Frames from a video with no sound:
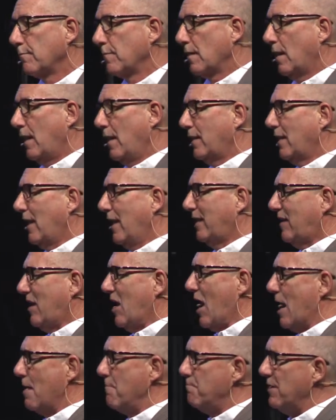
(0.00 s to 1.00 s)
I, I,
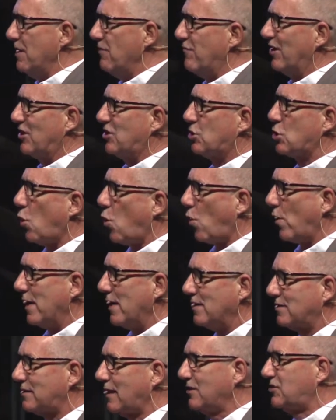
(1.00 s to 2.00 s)
can't be
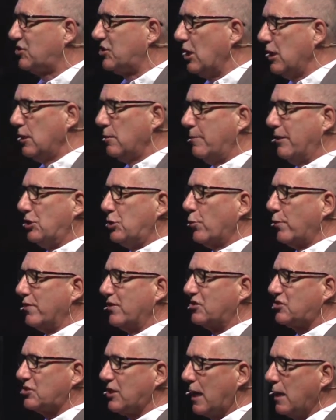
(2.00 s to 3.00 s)
victorious. I seem to be doing the
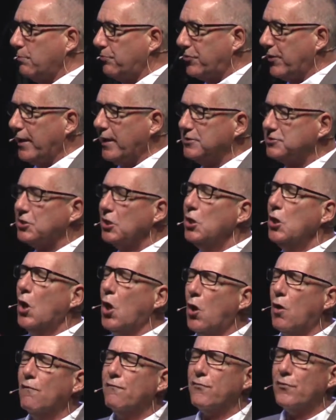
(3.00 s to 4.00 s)
same things
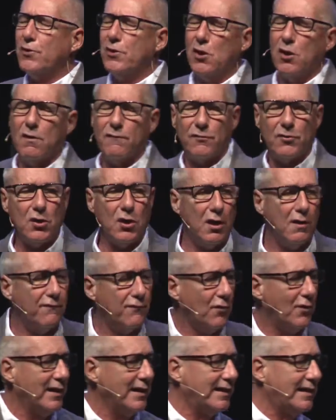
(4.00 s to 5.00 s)
over and over and
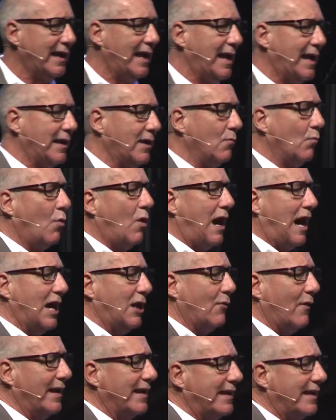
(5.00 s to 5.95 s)
over again. And why do I